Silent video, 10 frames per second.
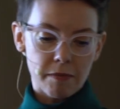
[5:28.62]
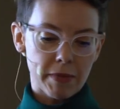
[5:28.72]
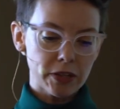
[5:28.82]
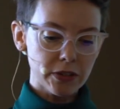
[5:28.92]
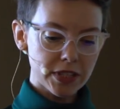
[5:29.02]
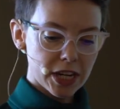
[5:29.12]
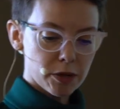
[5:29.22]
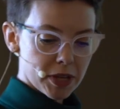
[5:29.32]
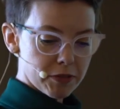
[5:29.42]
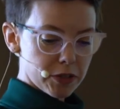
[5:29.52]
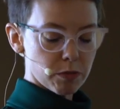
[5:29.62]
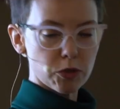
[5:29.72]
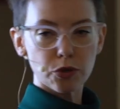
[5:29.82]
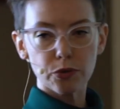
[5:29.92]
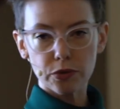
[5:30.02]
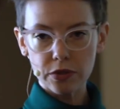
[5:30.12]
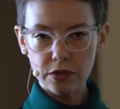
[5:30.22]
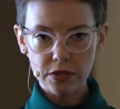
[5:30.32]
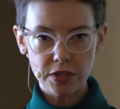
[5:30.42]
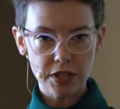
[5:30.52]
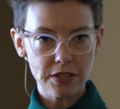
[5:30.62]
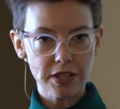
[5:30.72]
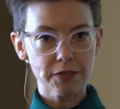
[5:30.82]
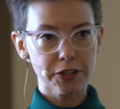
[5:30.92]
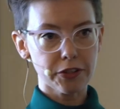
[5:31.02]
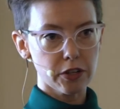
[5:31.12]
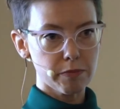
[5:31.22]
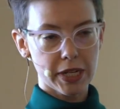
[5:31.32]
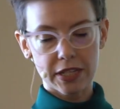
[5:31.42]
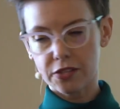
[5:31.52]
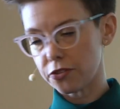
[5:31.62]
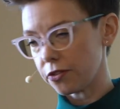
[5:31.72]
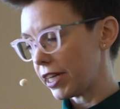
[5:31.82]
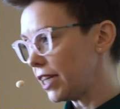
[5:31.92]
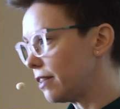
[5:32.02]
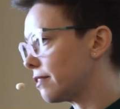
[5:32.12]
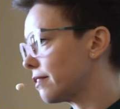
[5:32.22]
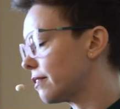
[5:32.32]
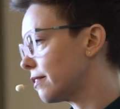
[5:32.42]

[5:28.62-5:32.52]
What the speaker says: My goal is to help give you some tools to discover your own money story,